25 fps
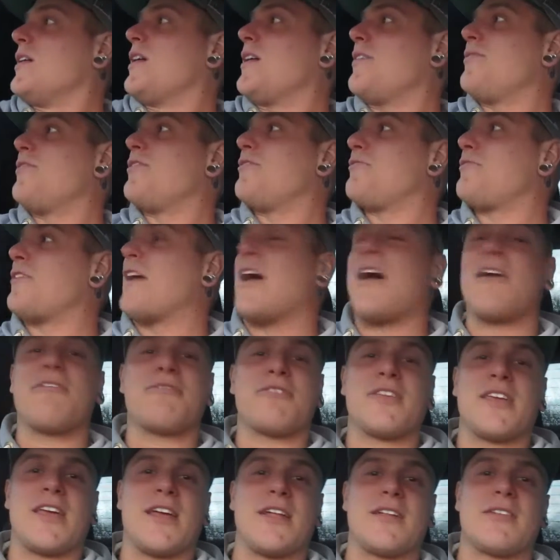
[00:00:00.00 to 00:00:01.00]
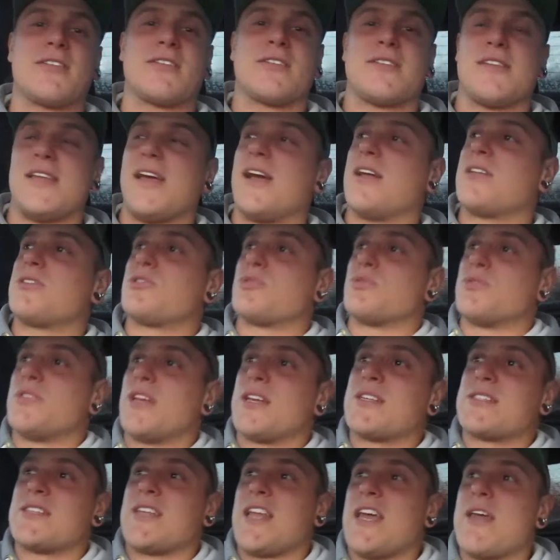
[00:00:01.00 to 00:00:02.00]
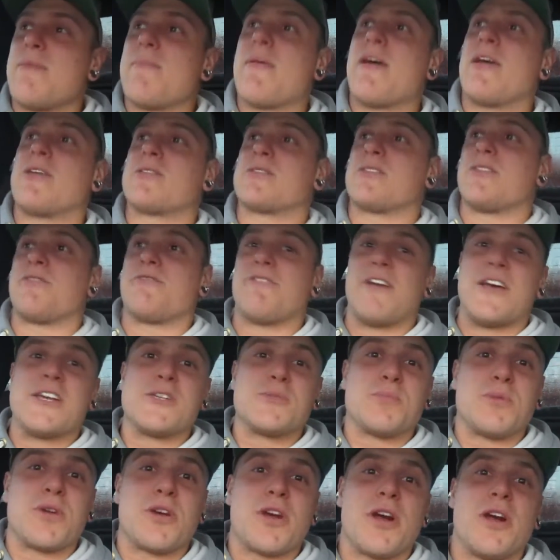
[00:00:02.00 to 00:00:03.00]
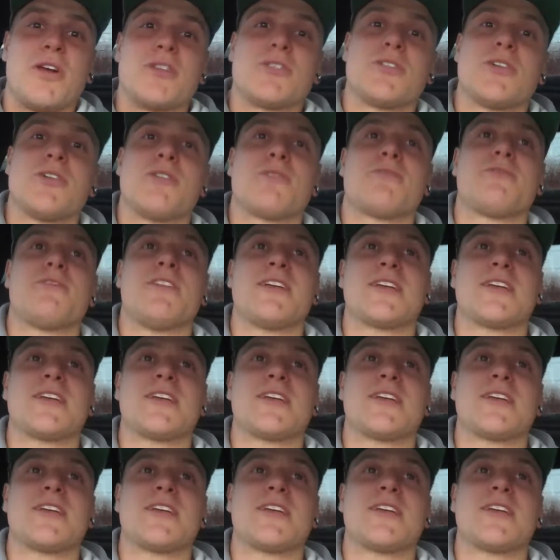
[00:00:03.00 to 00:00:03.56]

Even if you have to get down to a dozen emails and your Facebook goes off,